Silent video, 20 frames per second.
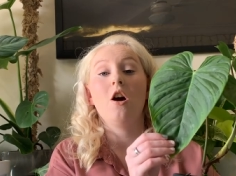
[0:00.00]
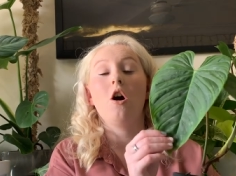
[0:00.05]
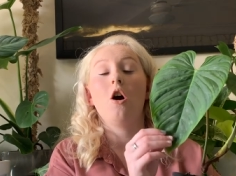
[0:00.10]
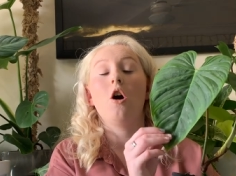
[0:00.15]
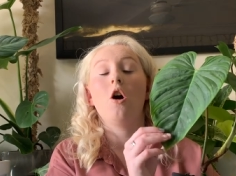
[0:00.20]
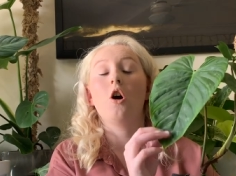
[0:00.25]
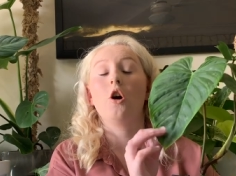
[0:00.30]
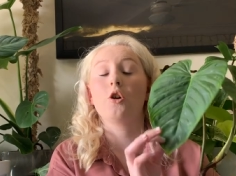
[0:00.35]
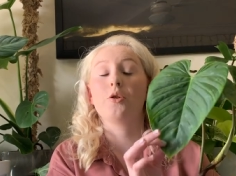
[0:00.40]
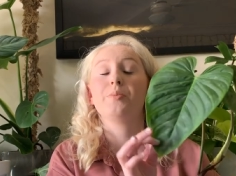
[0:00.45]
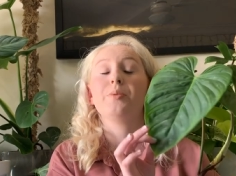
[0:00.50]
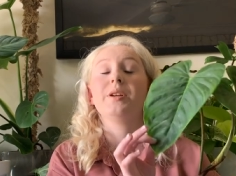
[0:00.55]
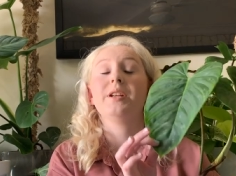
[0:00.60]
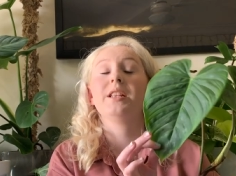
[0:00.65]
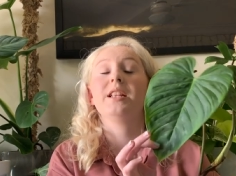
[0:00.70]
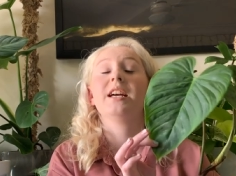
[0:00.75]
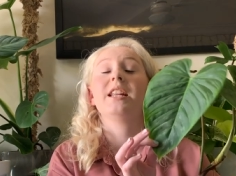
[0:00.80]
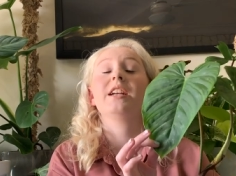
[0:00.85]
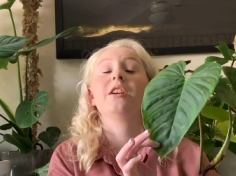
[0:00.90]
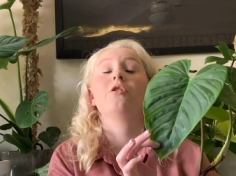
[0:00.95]
Hoping
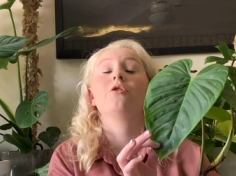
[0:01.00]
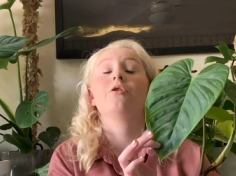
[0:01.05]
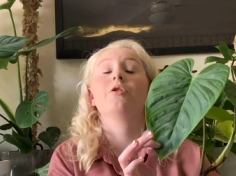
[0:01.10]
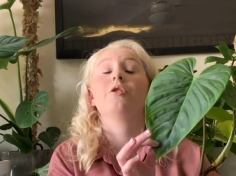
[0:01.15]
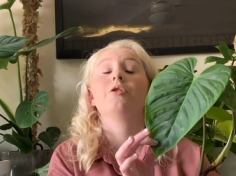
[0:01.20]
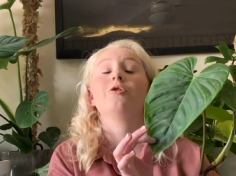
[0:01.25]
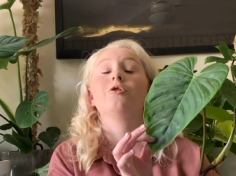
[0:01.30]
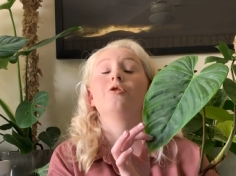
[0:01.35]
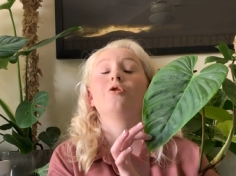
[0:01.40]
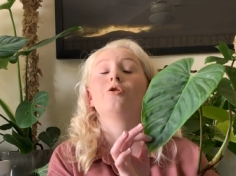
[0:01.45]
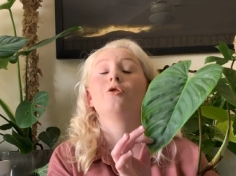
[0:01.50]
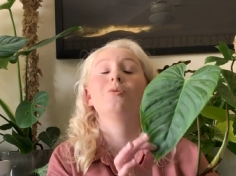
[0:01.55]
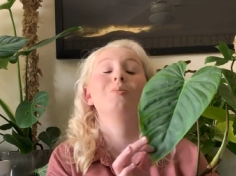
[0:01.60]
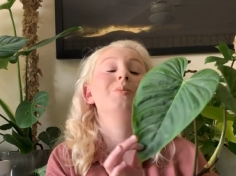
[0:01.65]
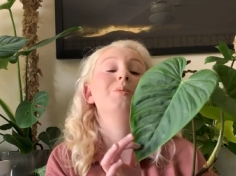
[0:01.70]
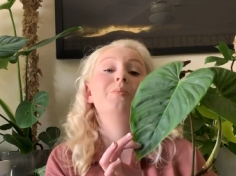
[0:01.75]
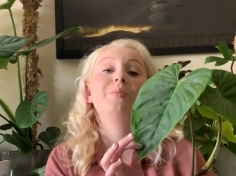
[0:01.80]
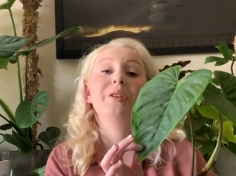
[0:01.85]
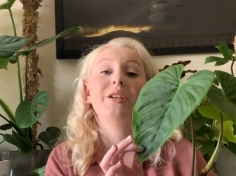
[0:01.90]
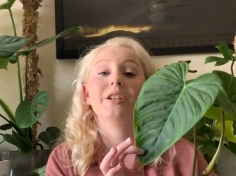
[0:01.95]
that it grows
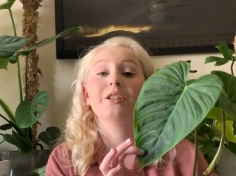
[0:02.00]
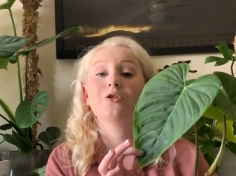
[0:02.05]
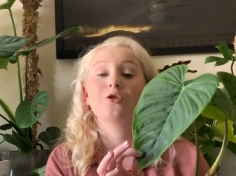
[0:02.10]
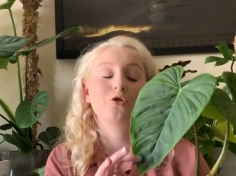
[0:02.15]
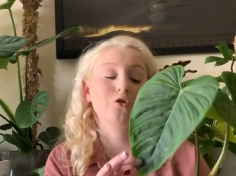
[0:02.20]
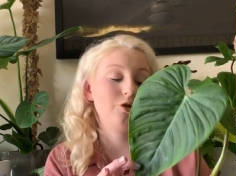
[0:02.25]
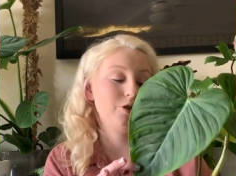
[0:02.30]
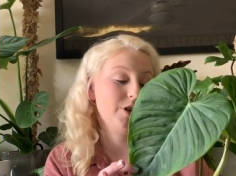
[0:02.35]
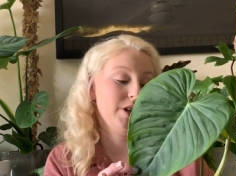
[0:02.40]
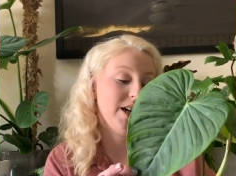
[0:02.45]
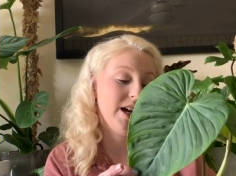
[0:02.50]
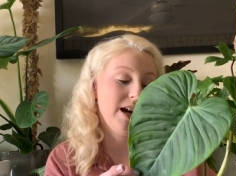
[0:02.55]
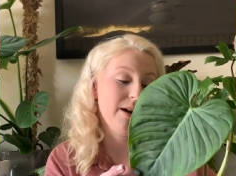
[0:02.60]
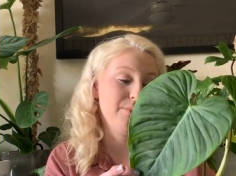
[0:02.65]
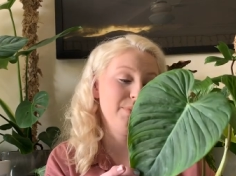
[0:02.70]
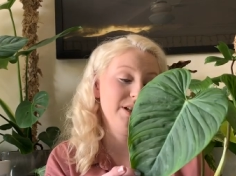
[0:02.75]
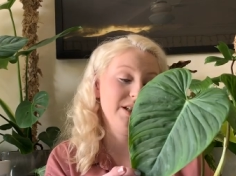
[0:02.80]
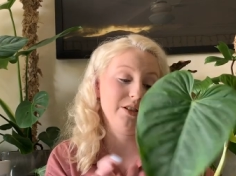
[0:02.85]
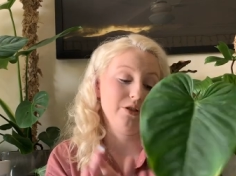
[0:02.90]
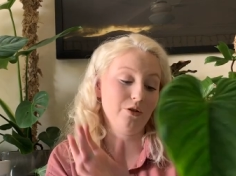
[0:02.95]
super big and strong and
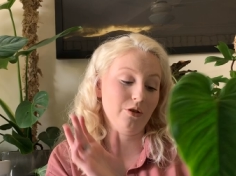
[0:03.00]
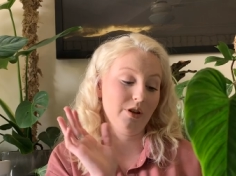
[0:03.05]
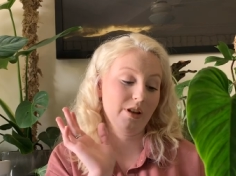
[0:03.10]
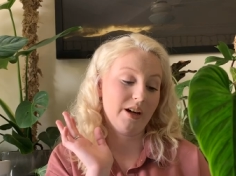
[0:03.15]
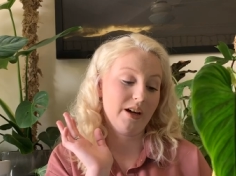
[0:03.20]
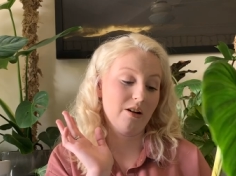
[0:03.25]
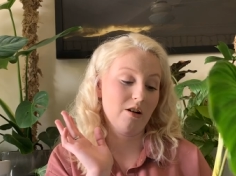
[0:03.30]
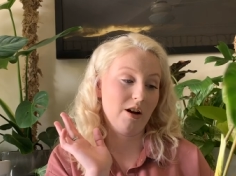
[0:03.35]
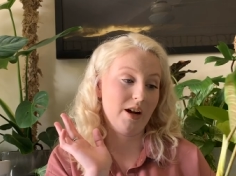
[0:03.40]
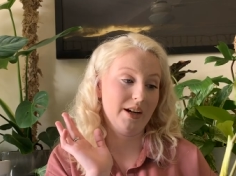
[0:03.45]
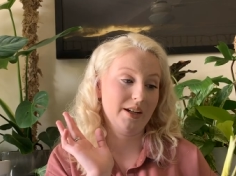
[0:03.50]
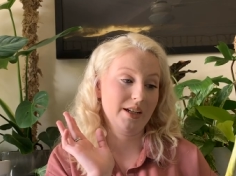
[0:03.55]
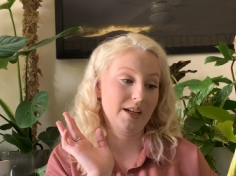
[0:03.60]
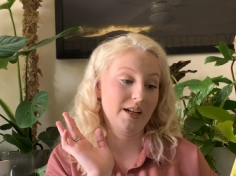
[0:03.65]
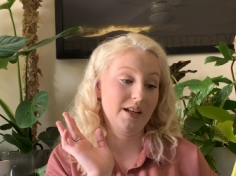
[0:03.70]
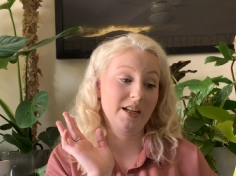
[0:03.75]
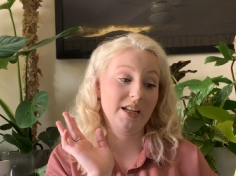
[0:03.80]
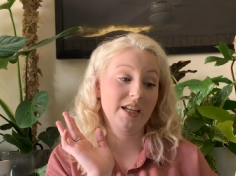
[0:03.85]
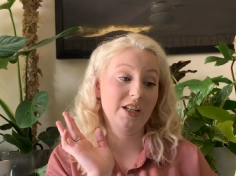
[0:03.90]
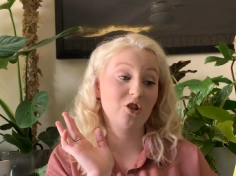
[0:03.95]
happy so that I
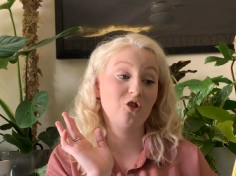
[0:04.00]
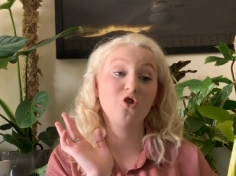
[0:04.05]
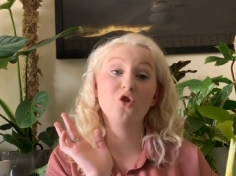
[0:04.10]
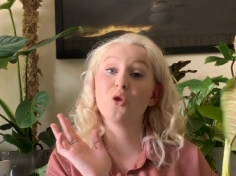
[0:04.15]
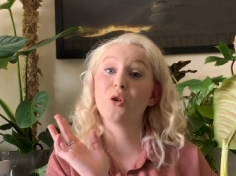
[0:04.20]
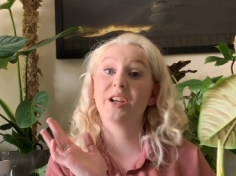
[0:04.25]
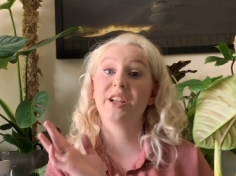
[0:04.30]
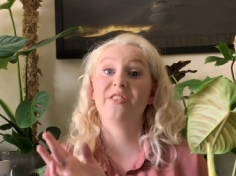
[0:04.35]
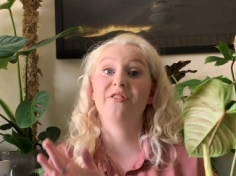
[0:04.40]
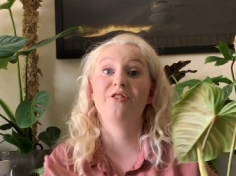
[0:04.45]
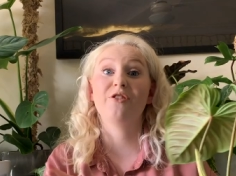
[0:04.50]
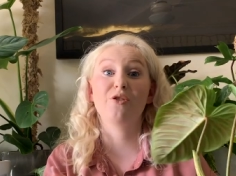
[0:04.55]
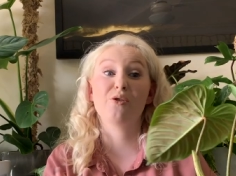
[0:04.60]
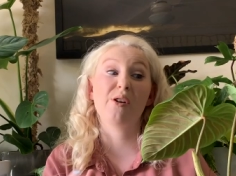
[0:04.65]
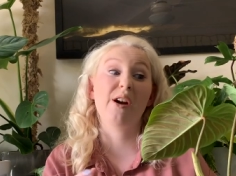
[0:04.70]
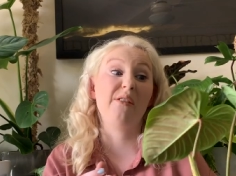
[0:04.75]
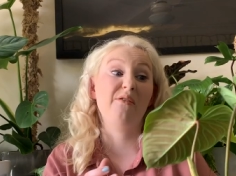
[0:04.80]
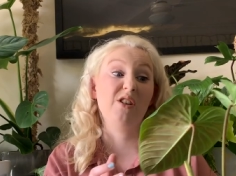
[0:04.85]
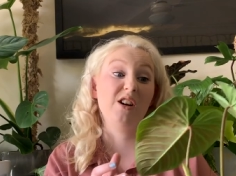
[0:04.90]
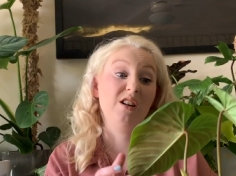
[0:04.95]
can enjoy it
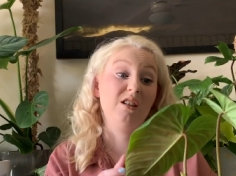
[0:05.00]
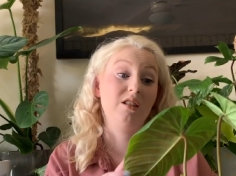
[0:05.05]
forever.